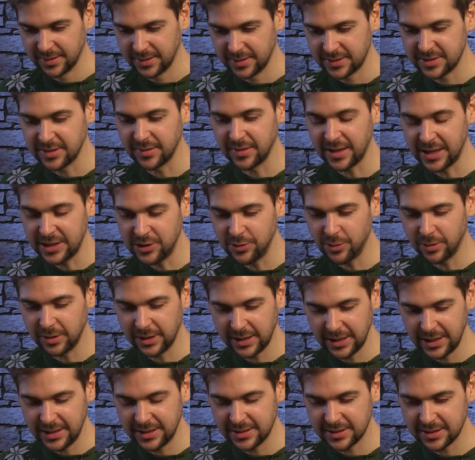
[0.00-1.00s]
And so then your
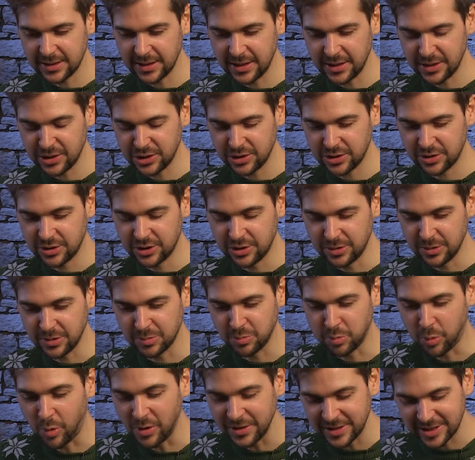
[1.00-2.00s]
leader
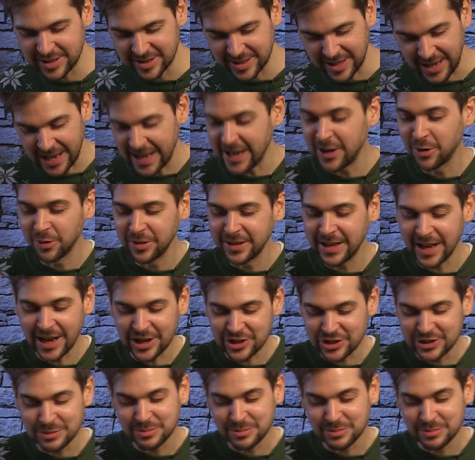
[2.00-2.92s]
wanted to get in on the action